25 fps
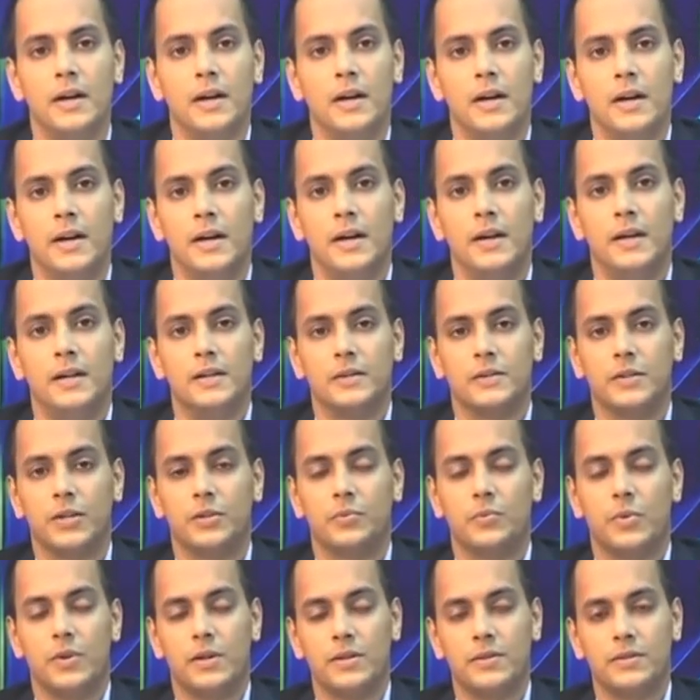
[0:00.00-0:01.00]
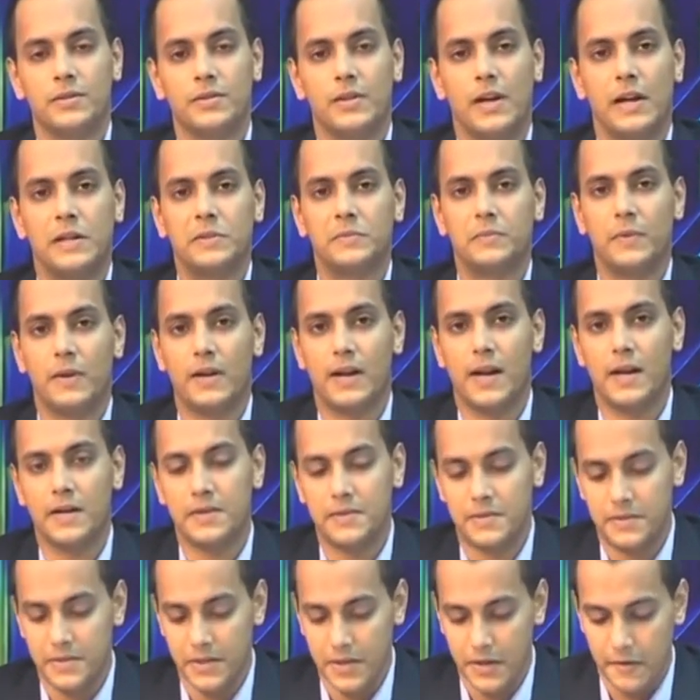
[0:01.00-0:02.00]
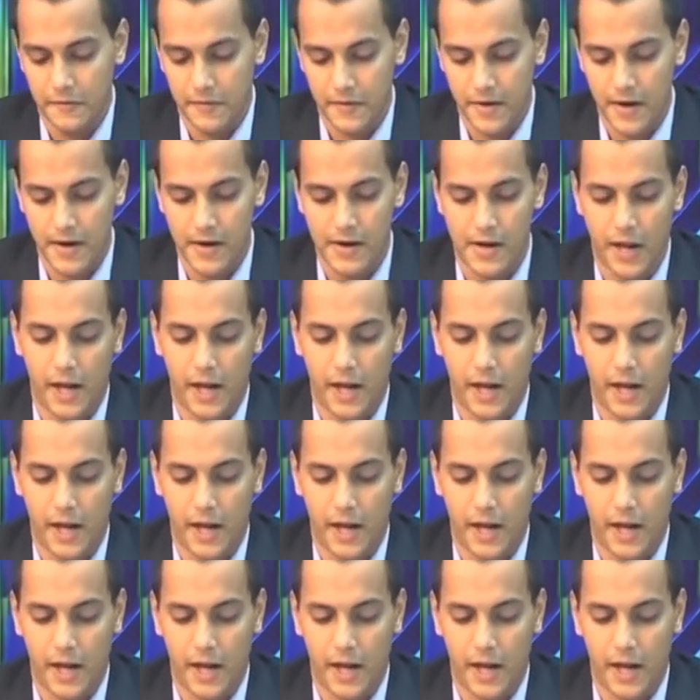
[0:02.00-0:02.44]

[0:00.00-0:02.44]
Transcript: effects considered like viscous effects,